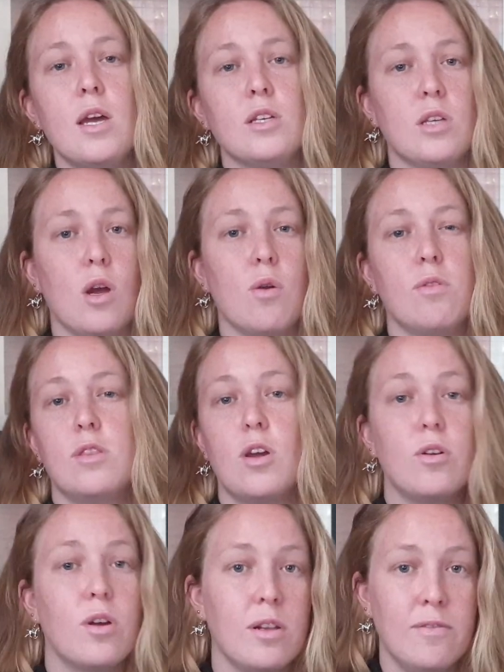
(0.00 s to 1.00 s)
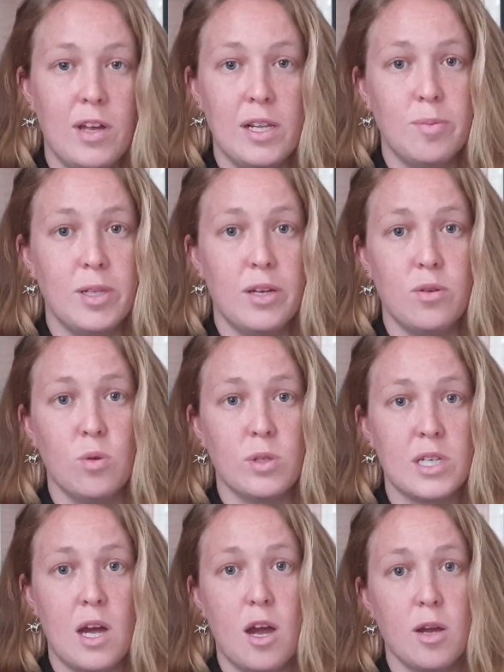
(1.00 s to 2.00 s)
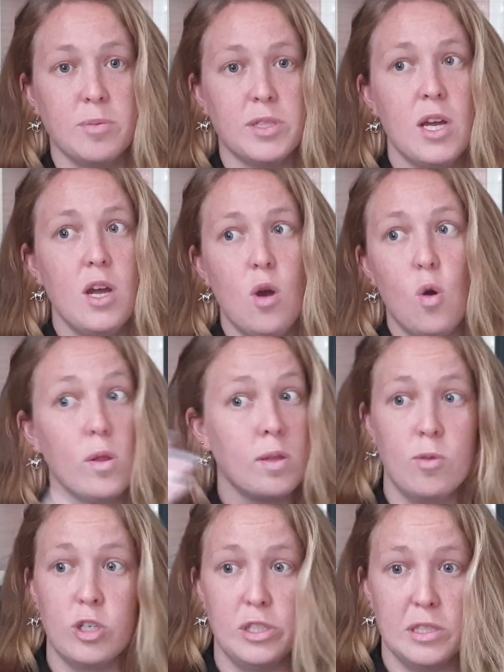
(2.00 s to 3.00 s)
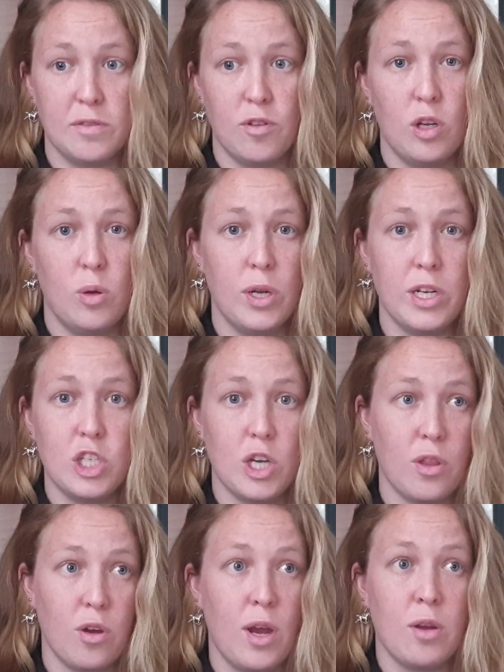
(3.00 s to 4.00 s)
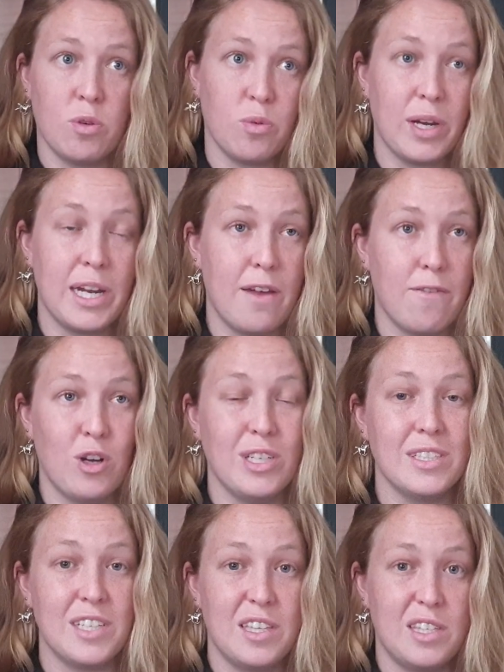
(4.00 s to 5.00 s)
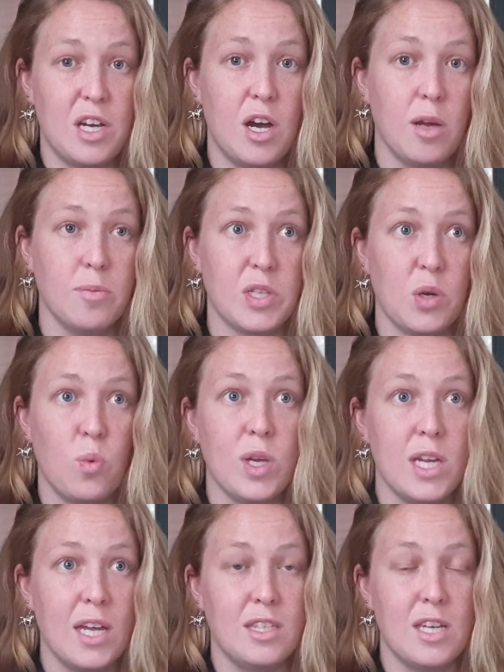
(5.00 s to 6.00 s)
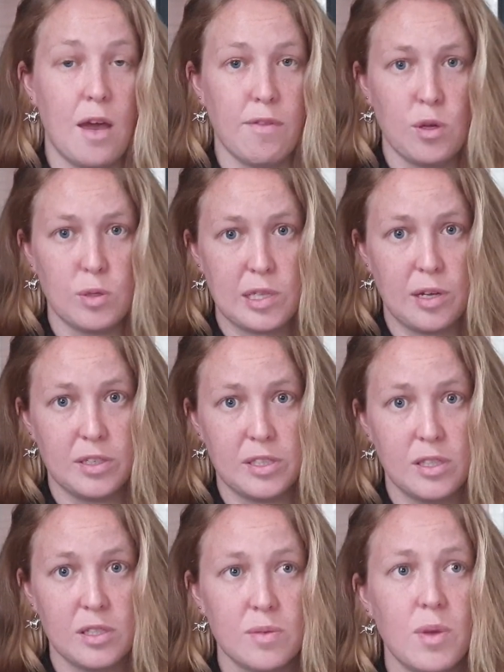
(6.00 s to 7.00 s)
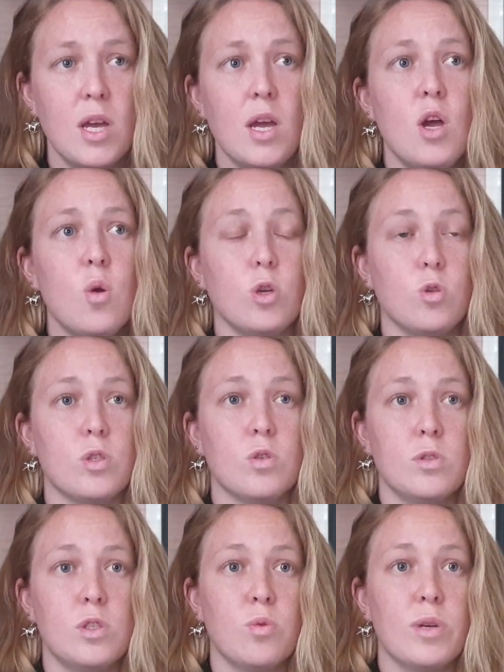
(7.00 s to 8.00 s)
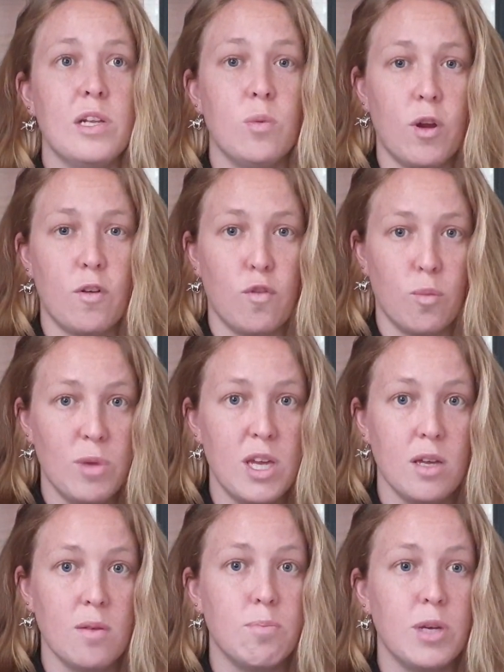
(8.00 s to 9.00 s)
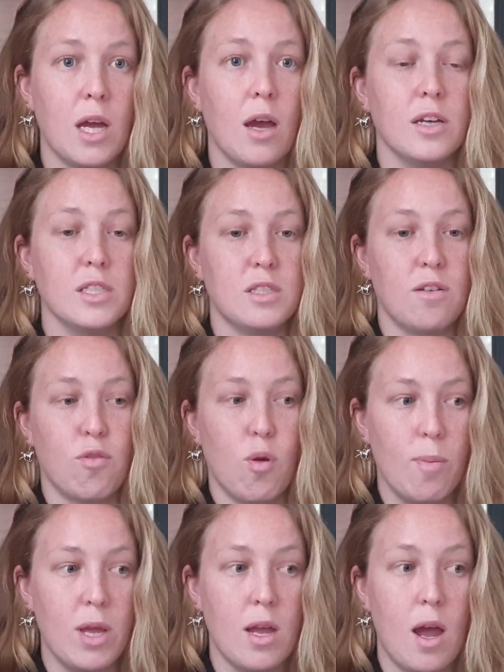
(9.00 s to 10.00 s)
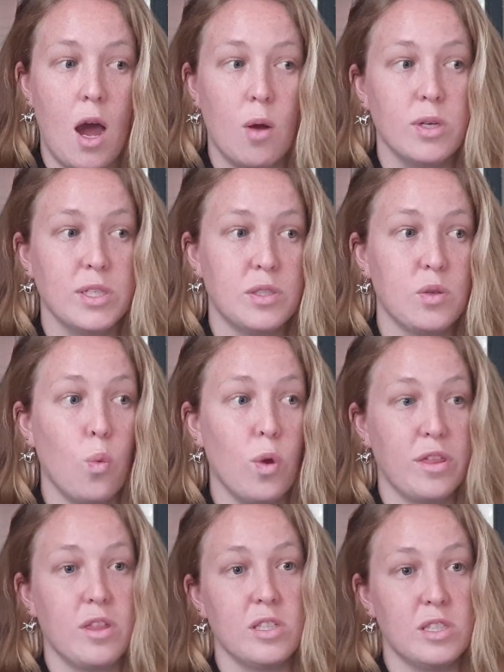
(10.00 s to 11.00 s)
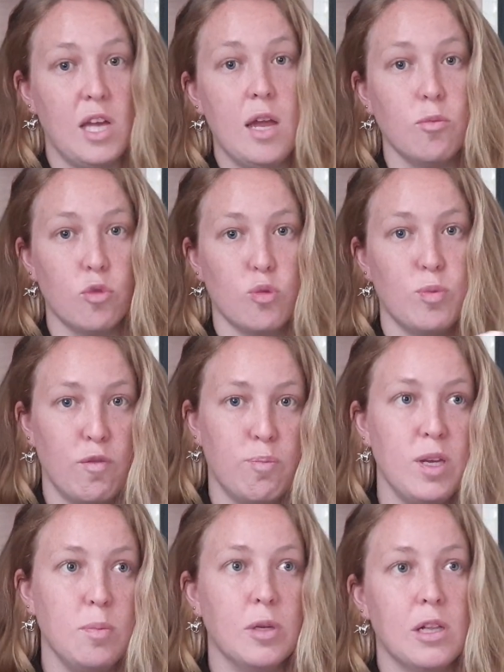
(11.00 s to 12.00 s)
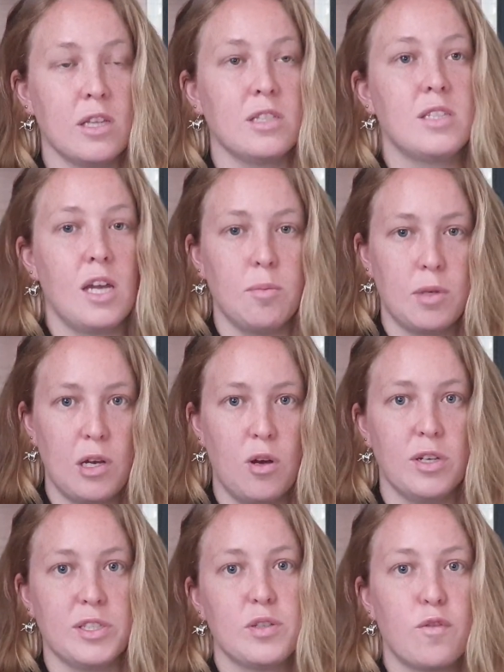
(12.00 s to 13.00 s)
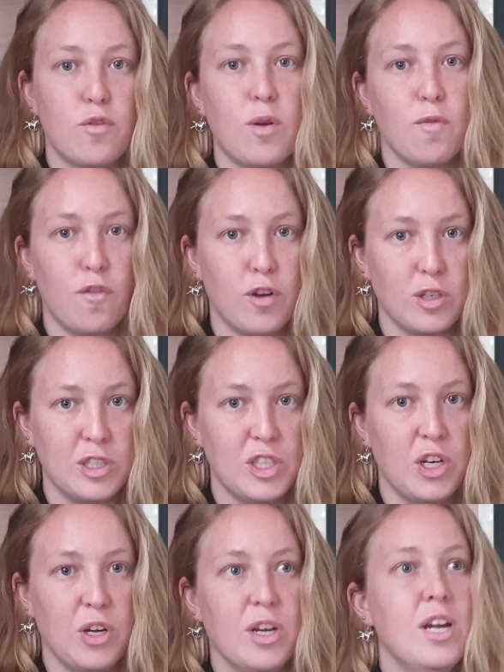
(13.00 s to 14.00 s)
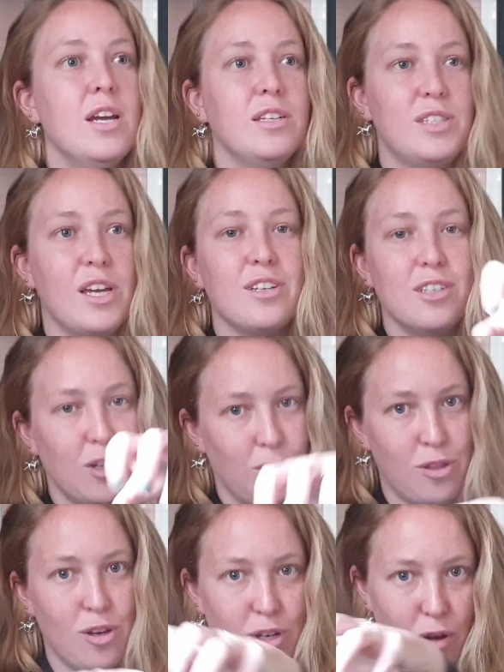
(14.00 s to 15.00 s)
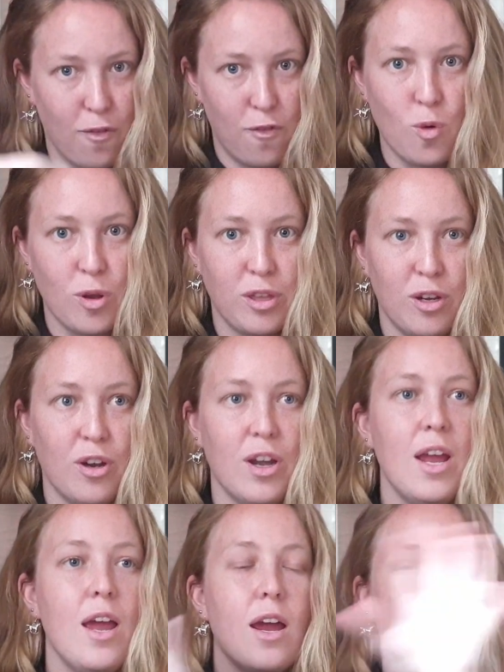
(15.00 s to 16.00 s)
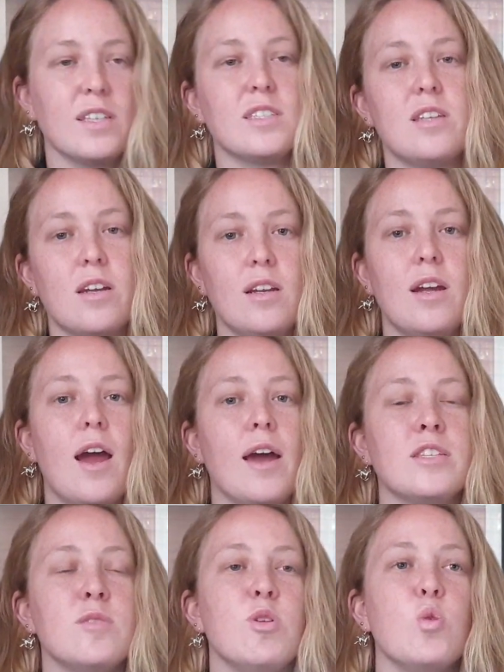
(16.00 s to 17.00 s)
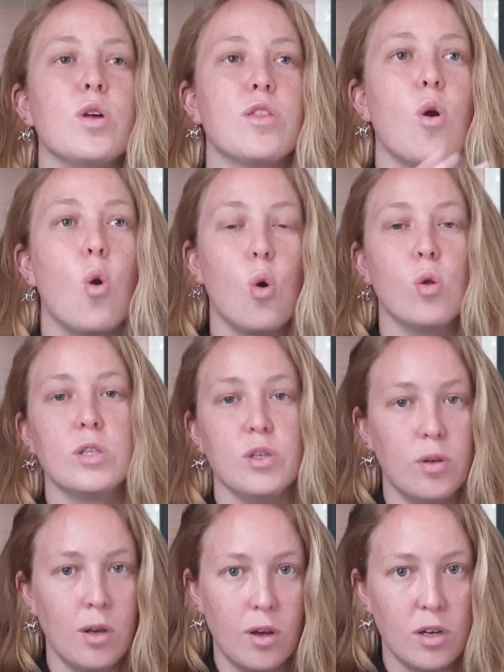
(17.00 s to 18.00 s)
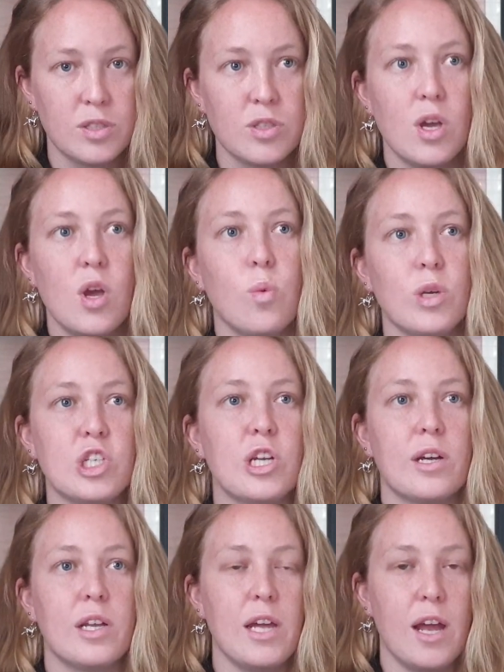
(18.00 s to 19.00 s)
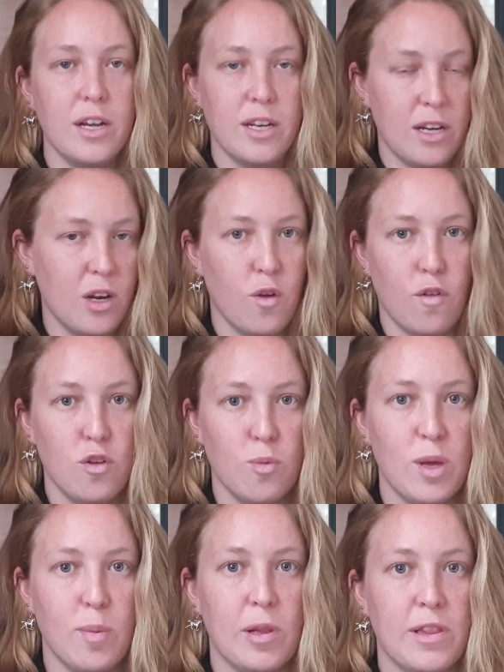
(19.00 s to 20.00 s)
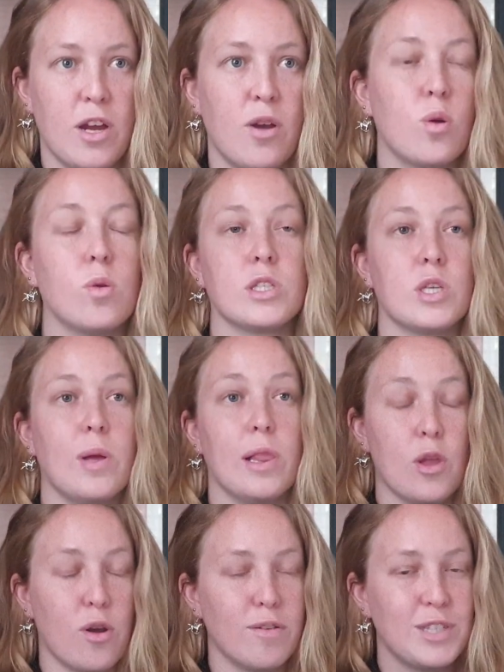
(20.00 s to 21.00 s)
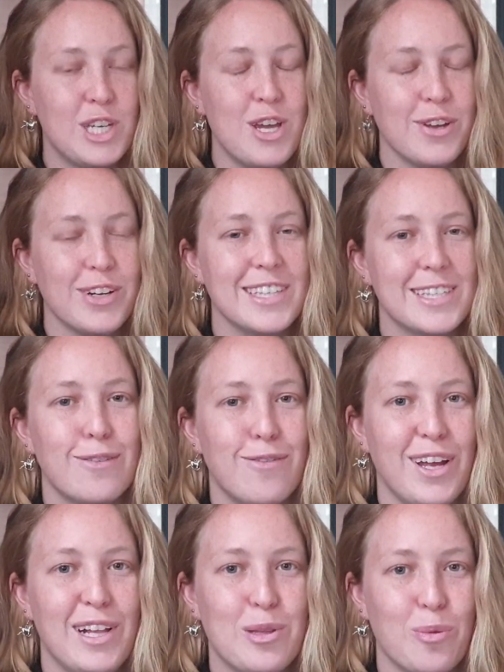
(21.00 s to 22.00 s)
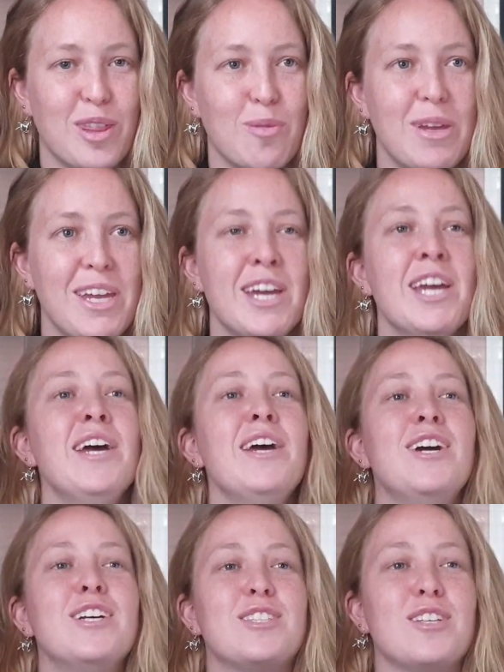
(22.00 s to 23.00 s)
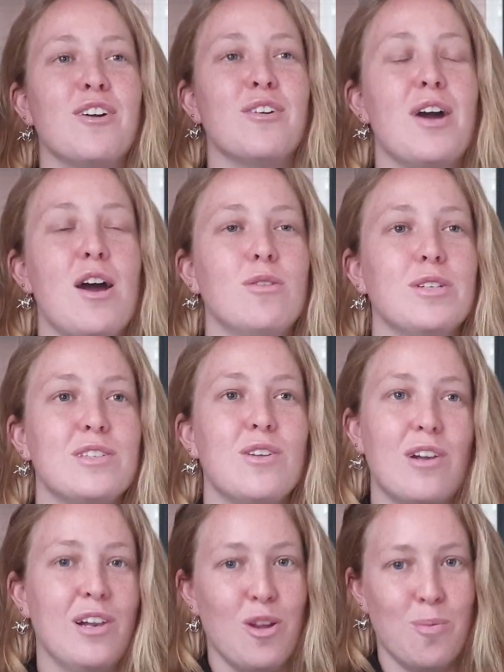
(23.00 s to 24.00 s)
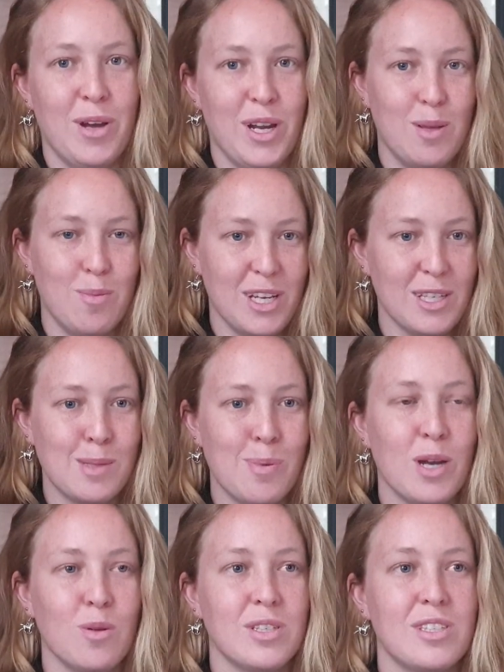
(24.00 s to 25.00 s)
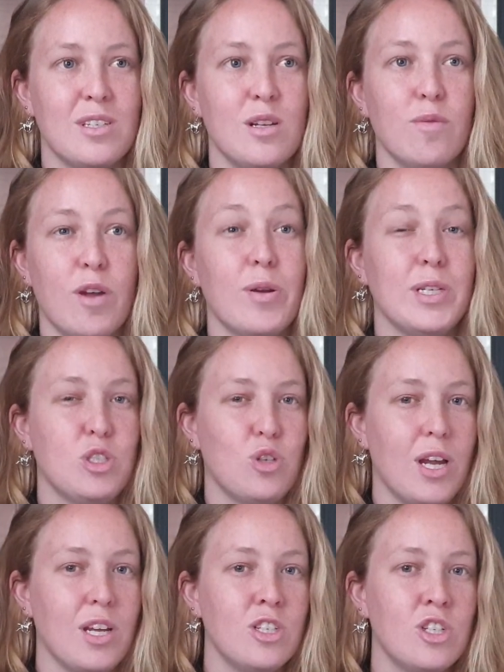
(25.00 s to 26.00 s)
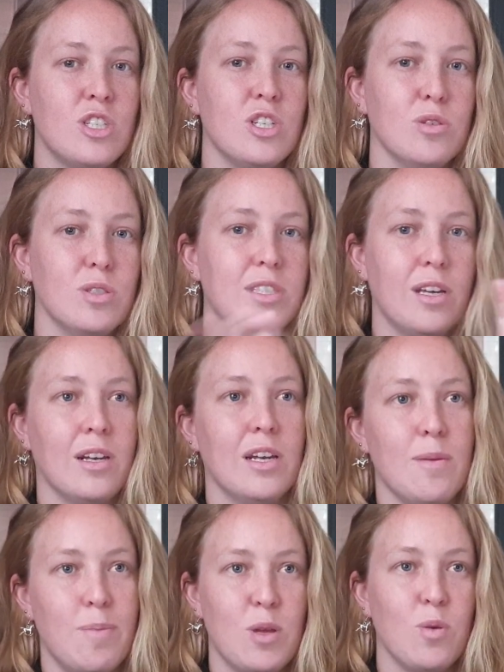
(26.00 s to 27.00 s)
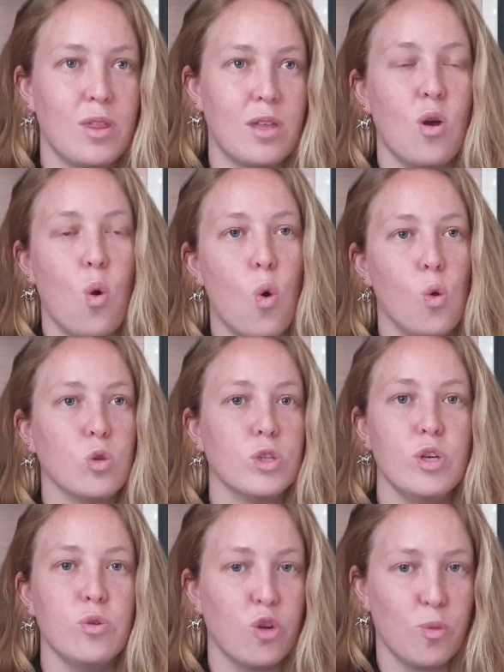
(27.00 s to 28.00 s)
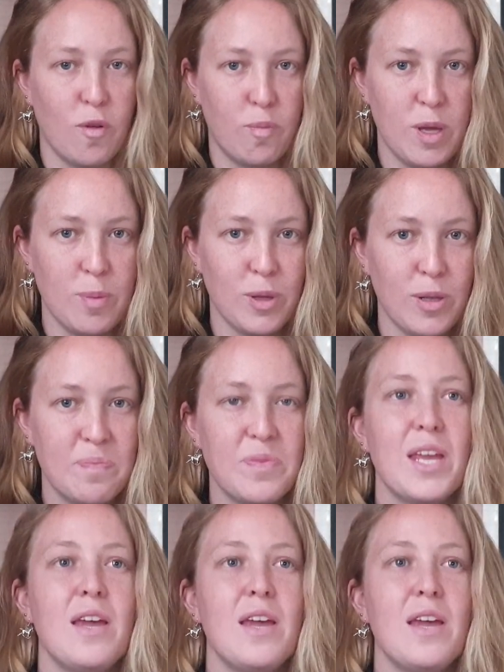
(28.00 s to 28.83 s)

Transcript: So they're not available at all times. All the modules follow on each other, and we really have very set times that we get to have those classes, which was also really weird for me, because for me, I was with the same group of people, the same class from first year, second year, third year, fourth year, and then suddenly I had to be with a whole new class, which luckily I did know a few people there. Also, a lot of students failed with me, so I was not alone by any means, but it was still very strange to suddenly be with a whole new group of people.